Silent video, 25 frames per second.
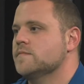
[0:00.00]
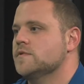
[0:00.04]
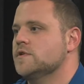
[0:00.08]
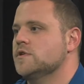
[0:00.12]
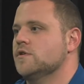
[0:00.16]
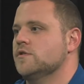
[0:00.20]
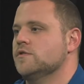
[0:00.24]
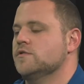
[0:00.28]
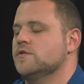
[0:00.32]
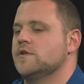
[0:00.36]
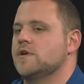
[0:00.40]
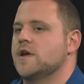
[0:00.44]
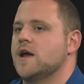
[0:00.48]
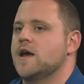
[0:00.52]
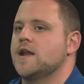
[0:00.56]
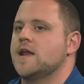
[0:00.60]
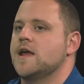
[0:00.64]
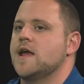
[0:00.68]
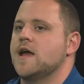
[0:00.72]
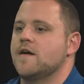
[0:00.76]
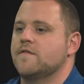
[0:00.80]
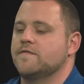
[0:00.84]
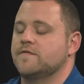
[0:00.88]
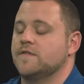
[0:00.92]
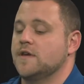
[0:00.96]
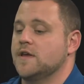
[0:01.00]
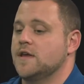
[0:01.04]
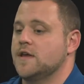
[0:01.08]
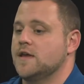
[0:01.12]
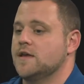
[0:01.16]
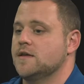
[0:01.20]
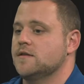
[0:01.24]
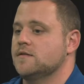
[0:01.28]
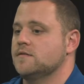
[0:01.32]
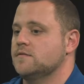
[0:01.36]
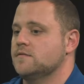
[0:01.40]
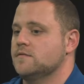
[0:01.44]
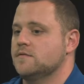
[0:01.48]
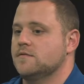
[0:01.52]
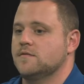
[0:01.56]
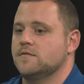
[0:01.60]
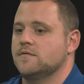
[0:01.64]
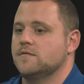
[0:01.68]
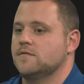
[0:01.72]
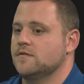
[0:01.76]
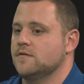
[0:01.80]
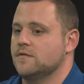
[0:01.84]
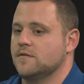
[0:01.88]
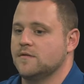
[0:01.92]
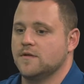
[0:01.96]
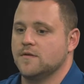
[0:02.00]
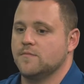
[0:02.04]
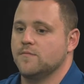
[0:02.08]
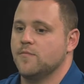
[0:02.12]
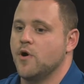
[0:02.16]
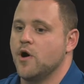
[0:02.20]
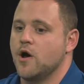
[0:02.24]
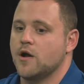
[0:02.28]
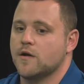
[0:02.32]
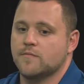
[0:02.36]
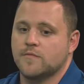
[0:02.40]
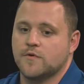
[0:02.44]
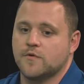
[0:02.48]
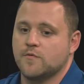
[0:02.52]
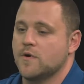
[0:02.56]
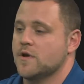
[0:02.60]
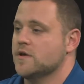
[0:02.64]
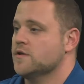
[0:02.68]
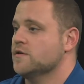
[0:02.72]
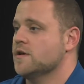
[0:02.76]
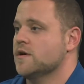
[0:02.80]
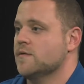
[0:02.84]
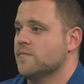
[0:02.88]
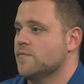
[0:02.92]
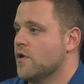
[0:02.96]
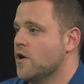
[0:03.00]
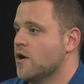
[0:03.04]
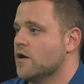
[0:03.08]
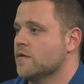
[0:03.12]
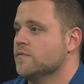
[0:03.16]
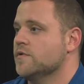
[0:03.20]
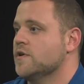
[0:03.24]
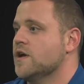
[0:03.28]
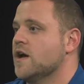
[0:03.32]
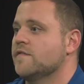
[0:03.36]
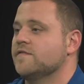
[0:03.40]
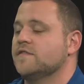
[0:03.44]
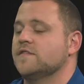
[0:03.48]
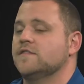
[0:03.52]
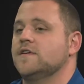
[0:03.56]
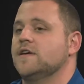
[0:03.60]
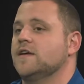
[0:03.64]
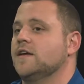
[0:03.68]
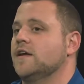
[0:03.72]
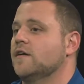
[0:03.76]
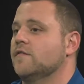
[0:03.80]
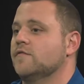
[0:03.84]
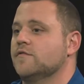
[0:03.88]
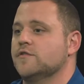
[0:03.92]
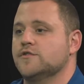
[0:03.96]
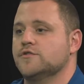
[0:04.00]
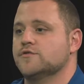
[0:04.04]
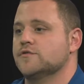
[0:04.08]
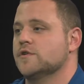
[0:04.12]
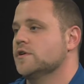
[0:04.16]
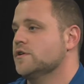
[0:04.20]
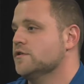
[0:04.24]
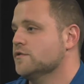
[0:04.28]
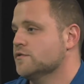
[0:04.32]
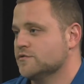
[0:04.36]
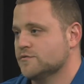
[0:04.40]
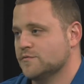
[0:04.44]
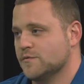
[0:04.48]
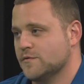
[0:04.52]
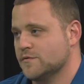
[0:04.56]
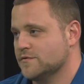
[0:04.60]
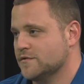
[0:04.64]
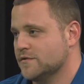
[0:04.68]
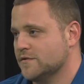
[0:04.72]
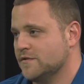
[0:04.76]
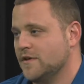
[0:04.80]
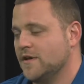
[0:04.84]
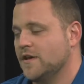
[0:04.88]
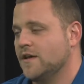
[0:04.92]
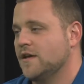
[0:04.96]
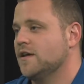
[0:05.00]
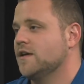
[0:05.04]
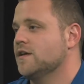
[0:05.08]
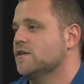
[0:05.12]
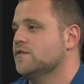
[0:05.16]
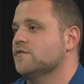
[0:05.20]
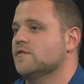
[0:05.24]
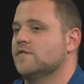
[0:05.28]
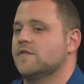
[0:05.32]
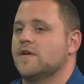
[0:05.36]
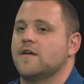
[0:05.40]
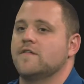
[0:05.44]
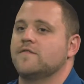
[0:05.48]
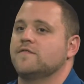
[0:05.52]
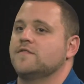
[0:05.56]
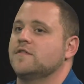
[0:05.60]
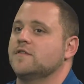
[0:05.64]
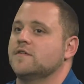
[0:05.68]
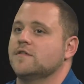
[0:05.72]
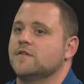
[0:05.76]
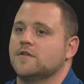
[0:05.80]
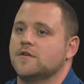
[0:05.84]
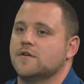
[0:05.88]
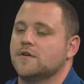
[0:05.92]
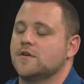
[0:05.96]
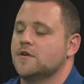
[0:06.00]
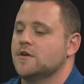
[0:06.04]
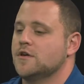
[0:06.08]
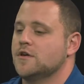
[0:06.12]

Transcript: You kind of have to hit bottom the way you hit bottom. You have to take every drink you're supposed to take, and you have to